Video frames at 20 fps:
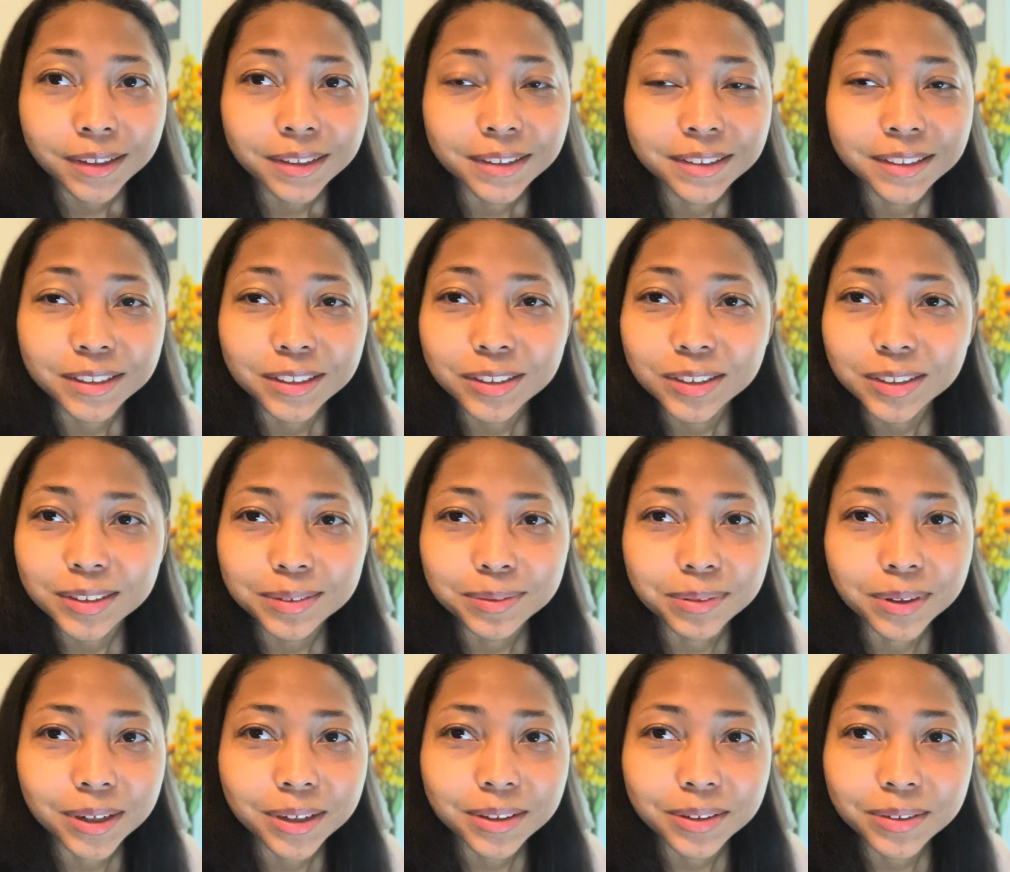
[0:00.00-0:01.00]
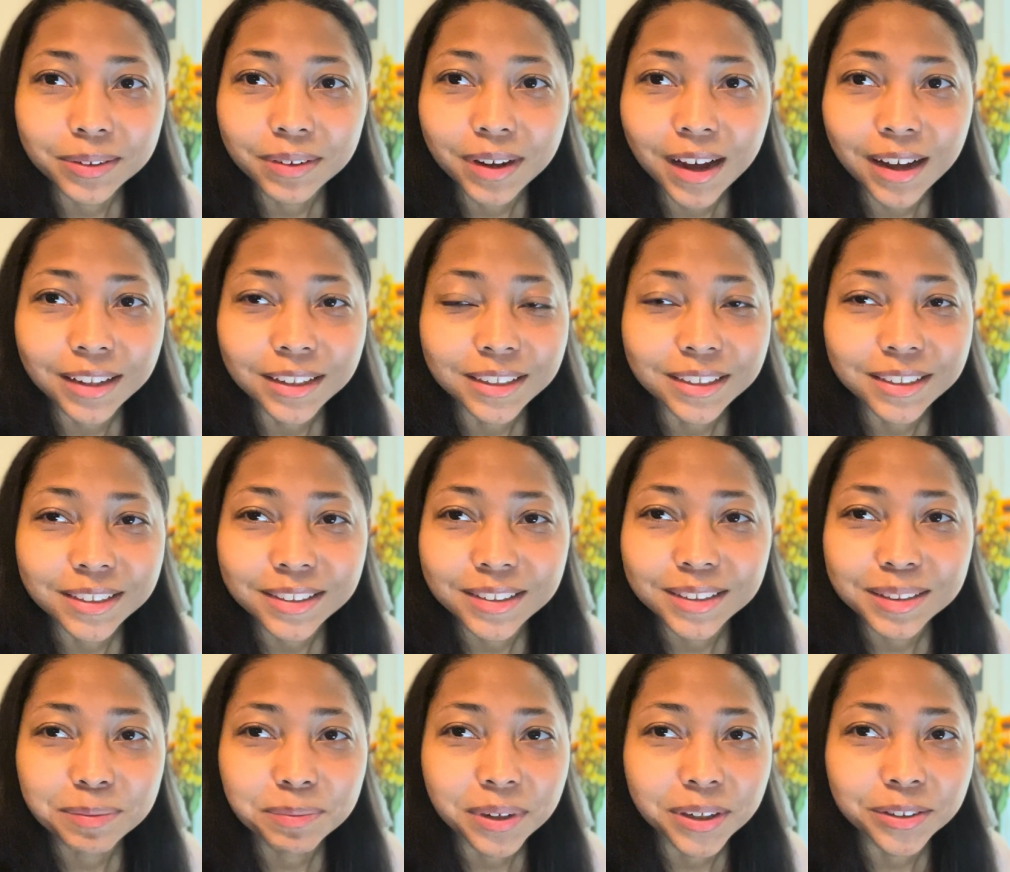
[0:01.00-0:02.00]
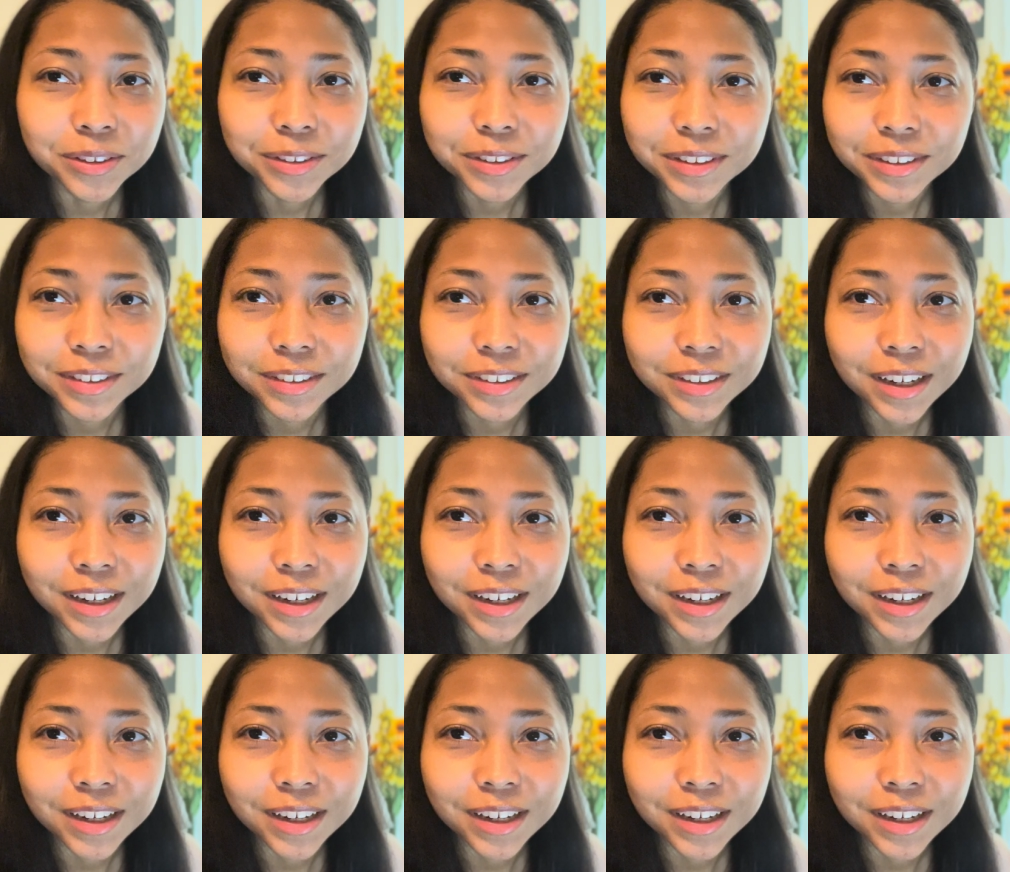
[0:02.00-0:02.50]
let's just work through all of these emotions,